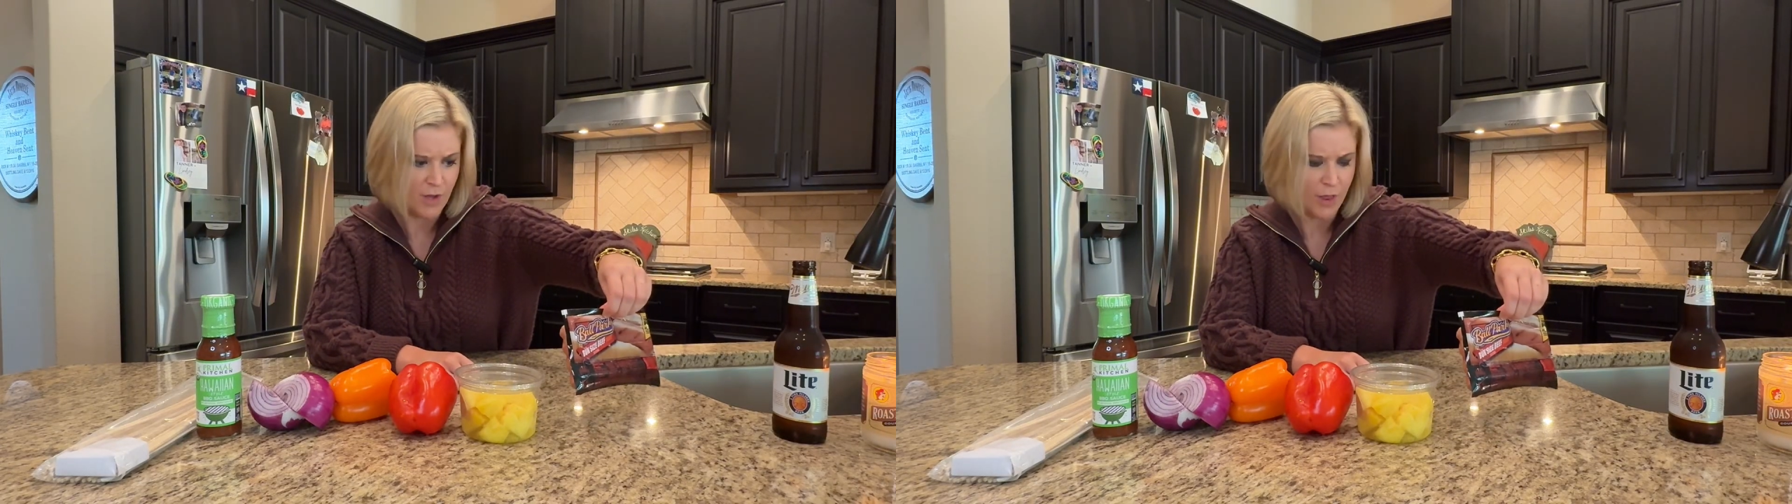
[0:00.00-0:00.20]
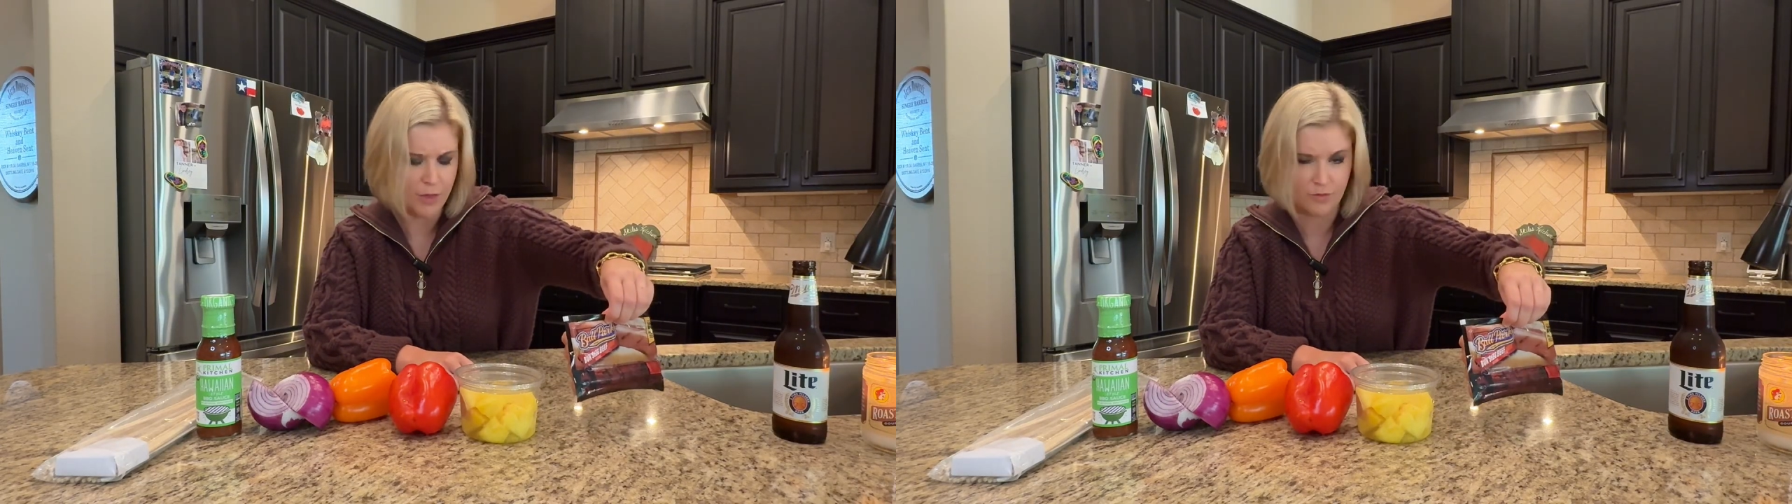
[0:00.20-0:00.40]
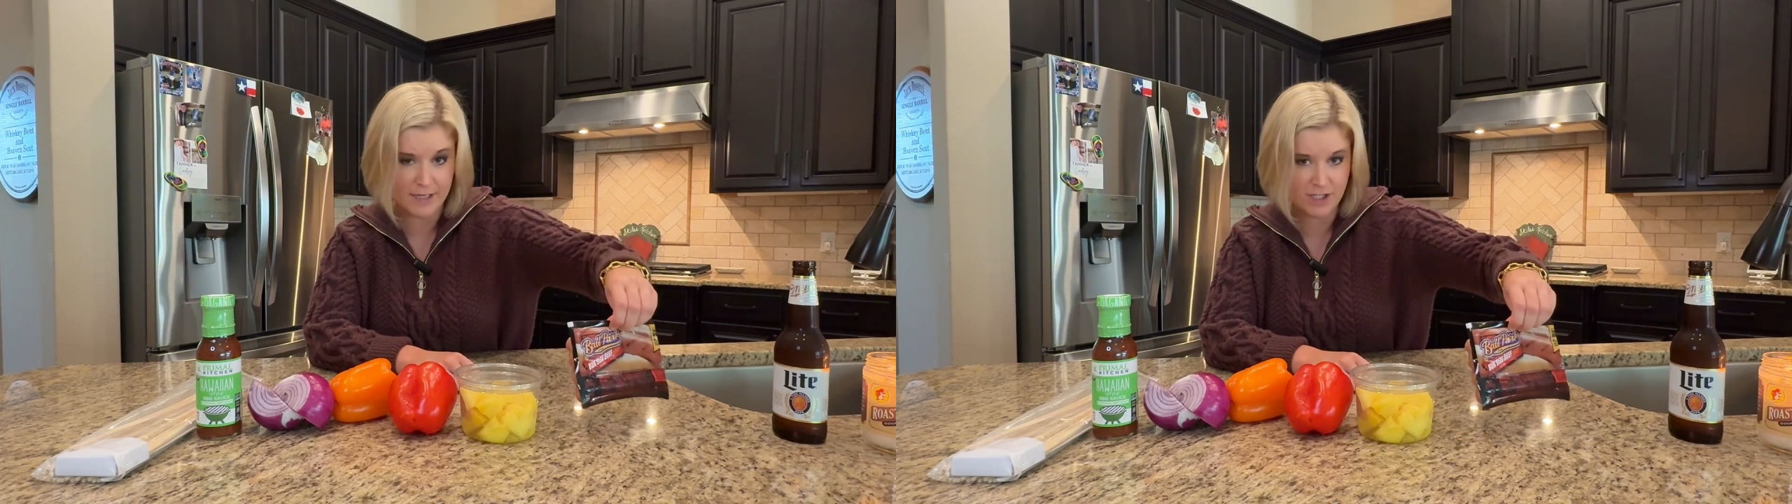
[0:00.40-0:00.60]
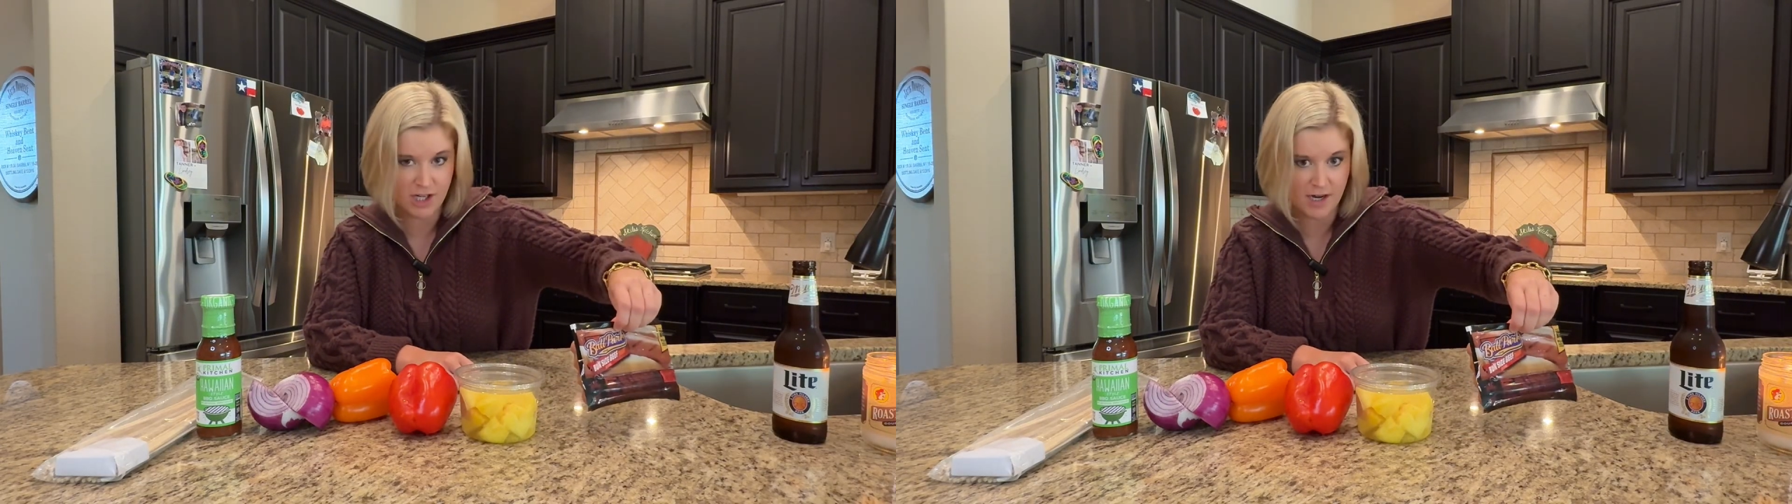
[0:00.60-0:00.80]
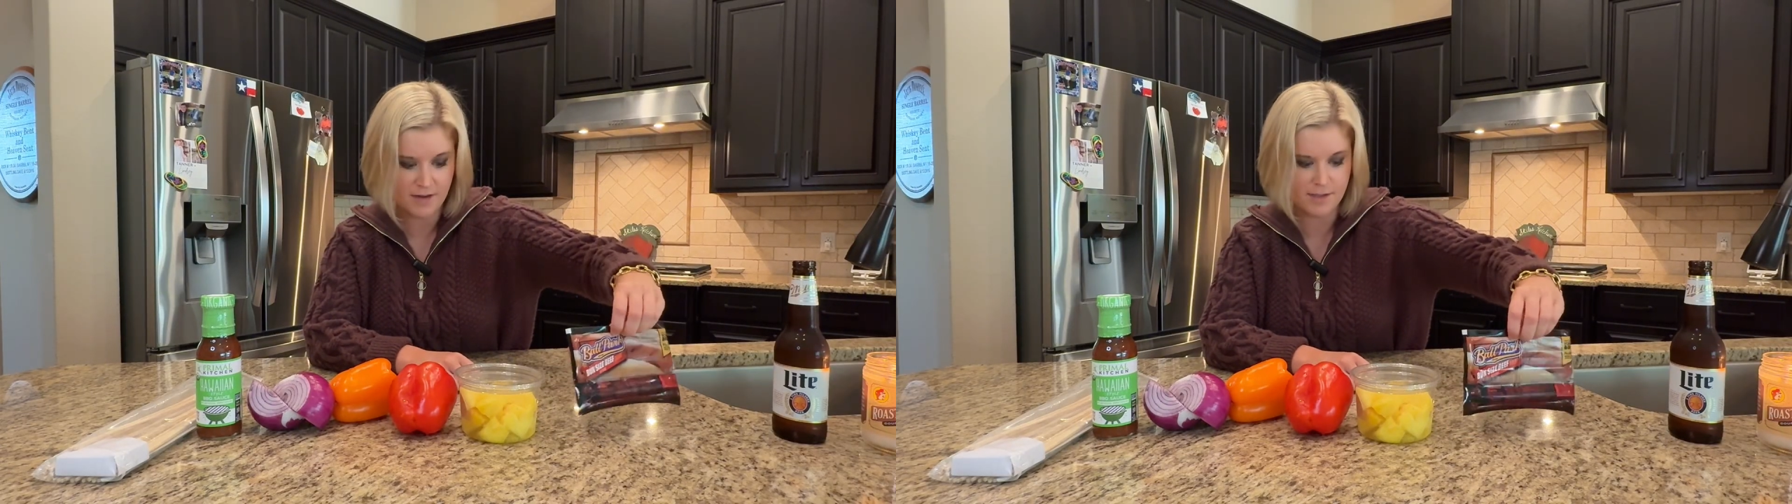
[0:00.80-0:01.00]
3
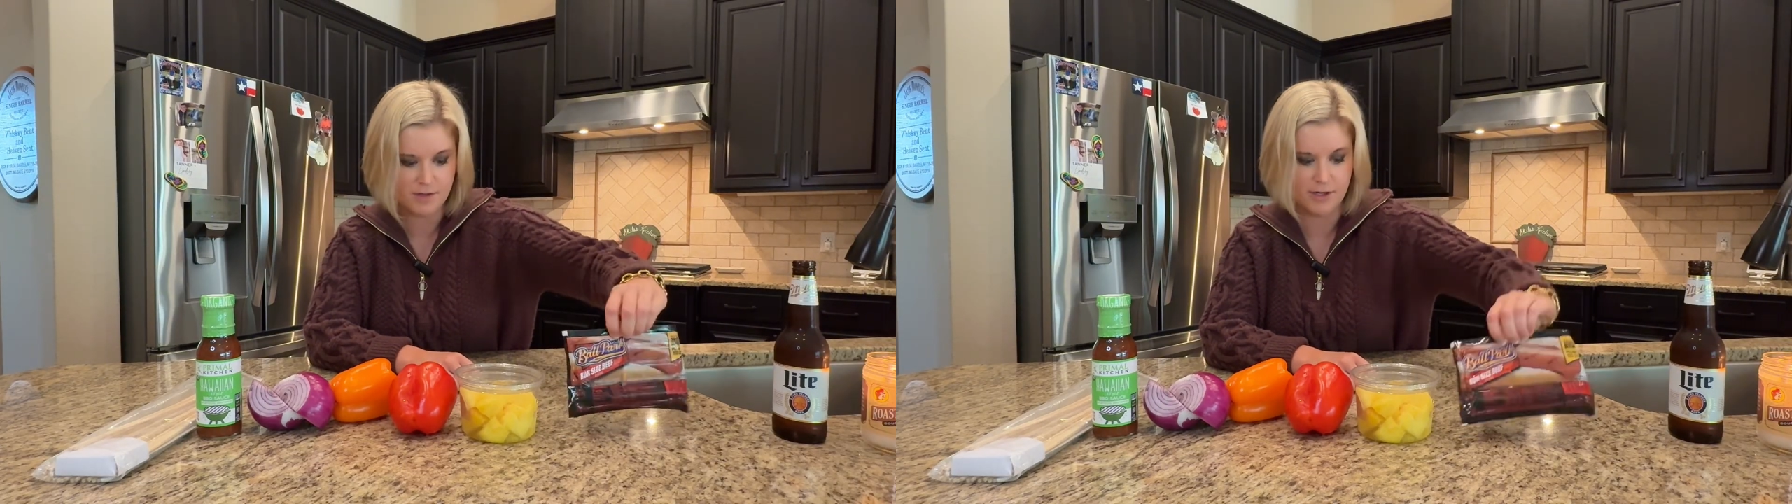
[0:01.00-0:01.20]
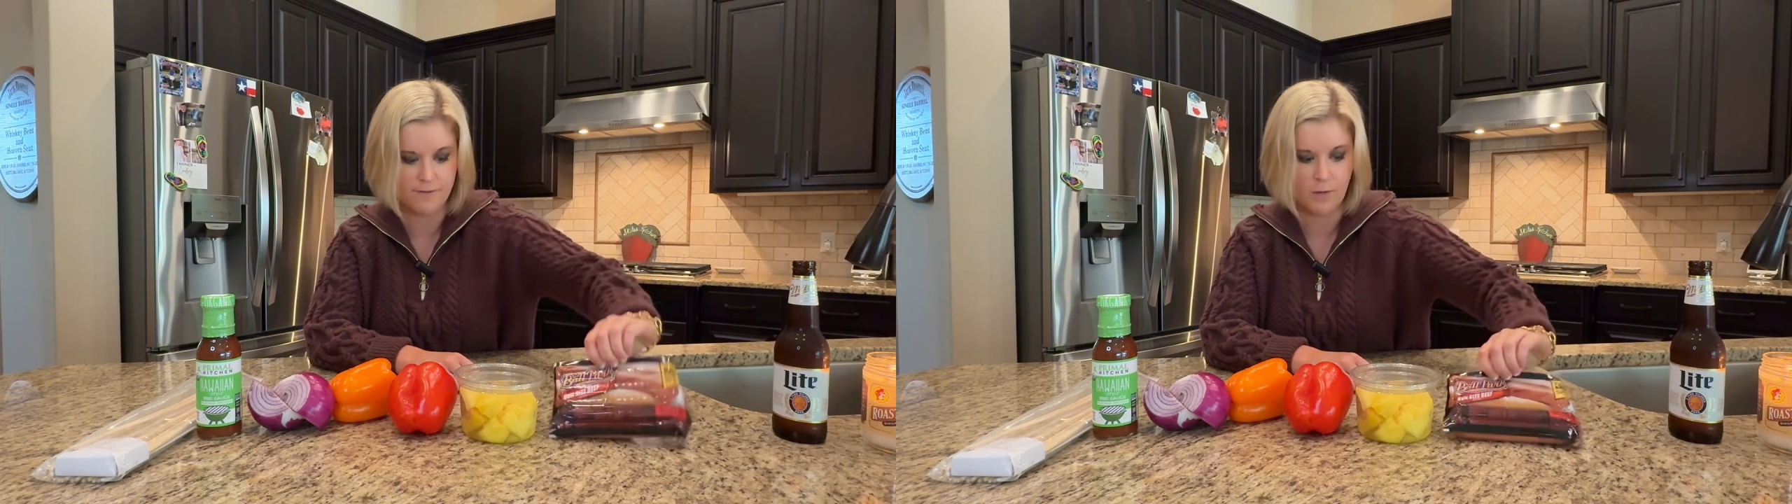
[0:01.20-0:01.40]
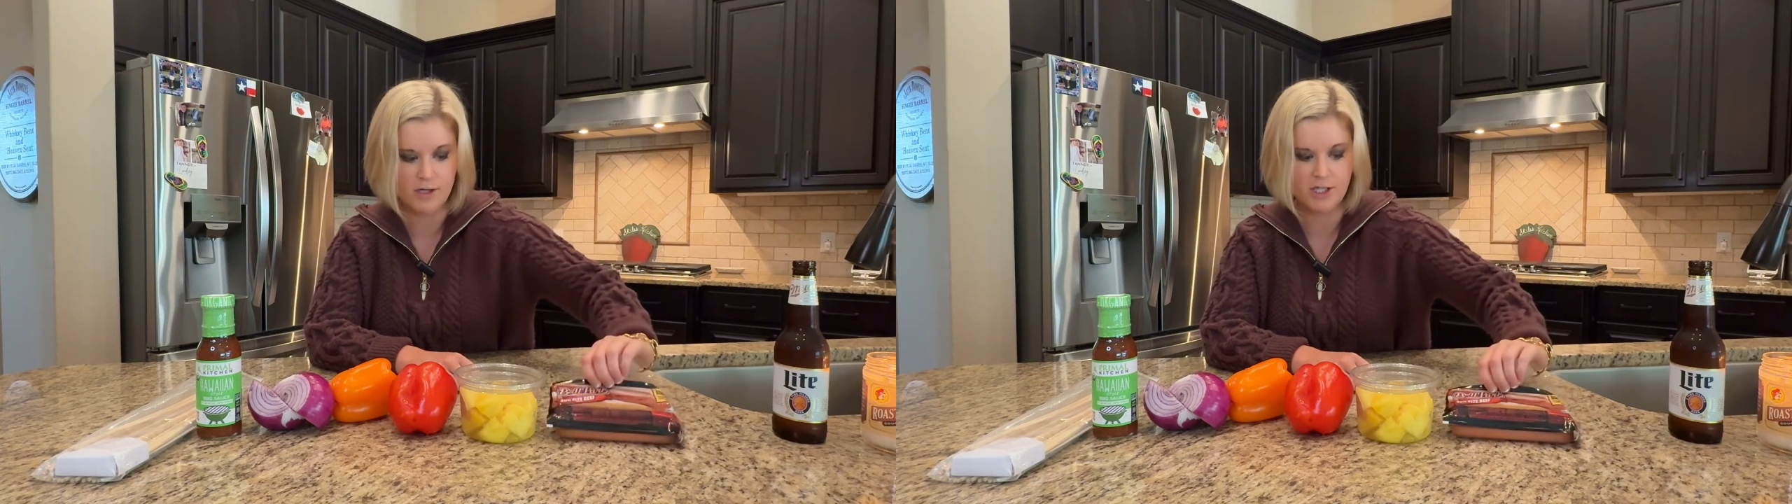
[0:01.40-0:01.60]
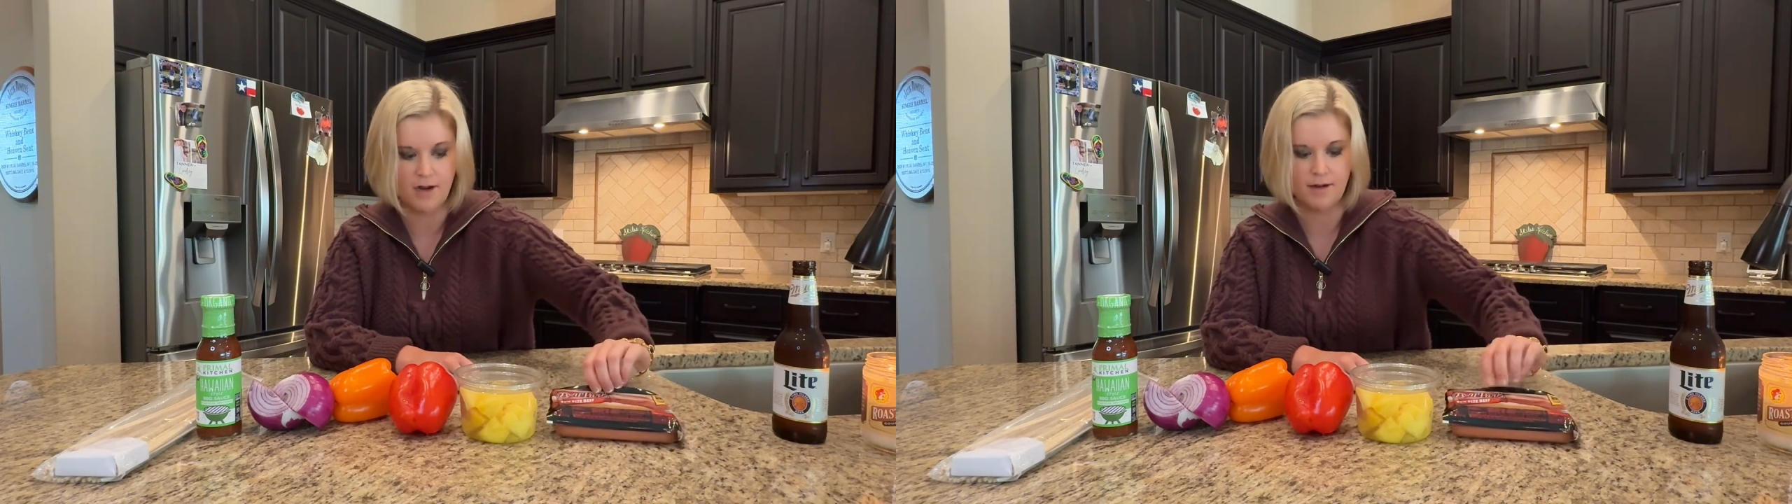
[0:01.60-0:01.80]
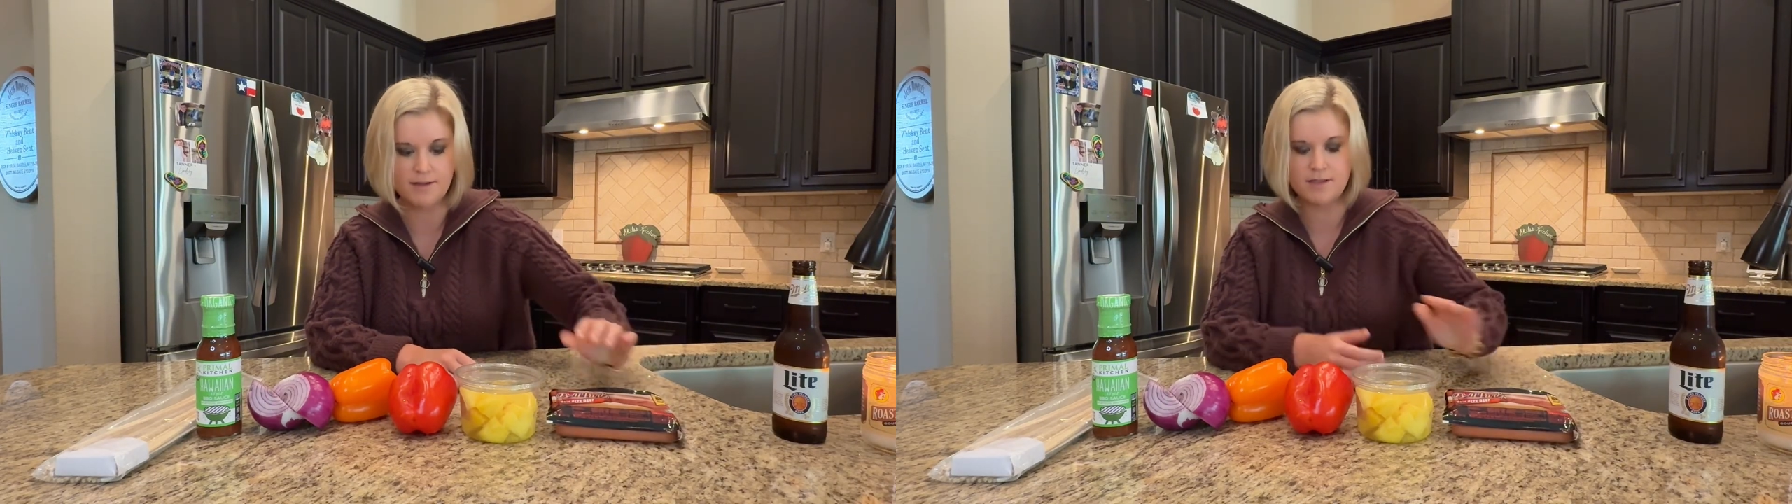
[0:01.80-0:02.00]
to 4
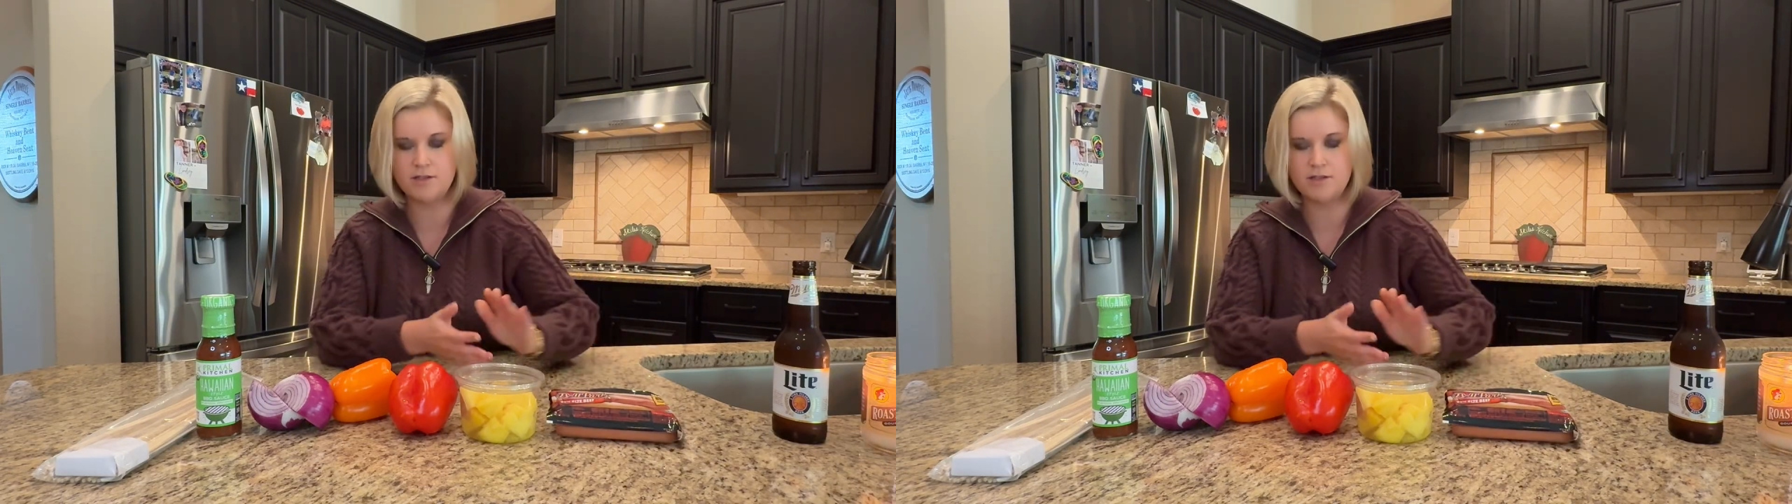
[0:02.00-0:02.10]
chunks,